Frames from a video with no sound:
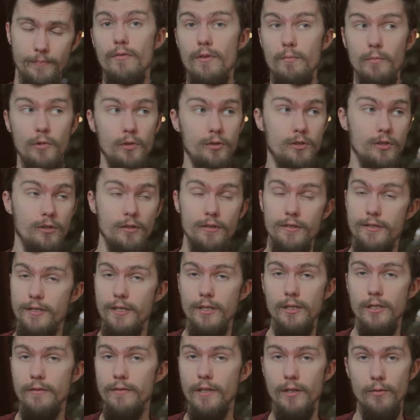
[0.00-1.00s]
The musical
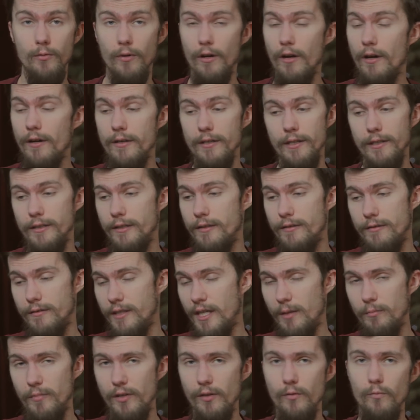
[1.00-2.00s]
scene of Iran and its
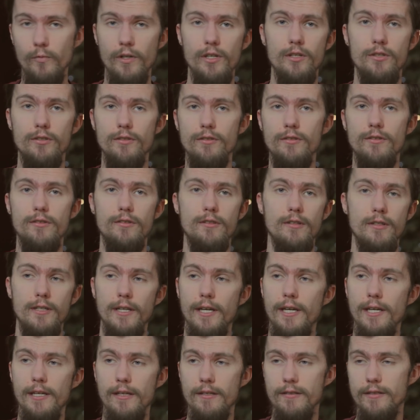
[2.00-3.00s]
neighboring regions
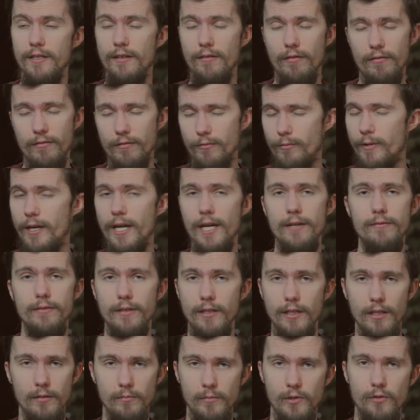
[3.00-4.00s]
today is a
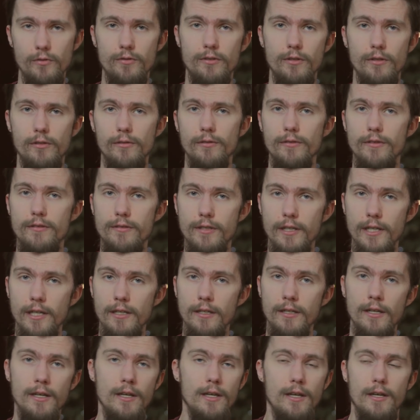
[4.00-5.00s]
thriving musical
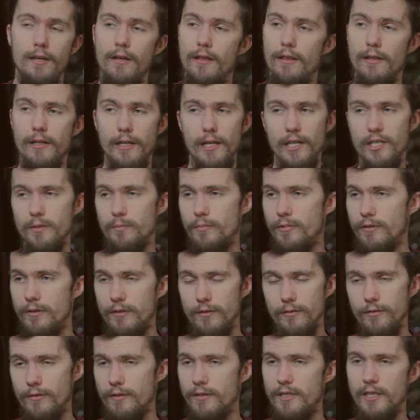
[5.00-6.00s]
scene that has
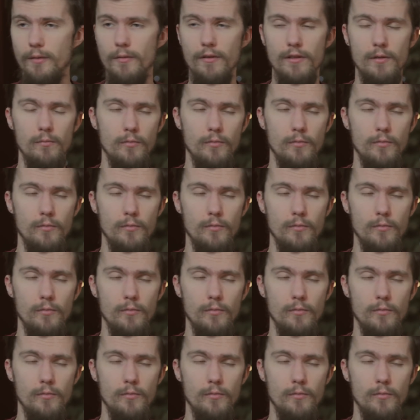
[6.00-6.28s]
produced some of the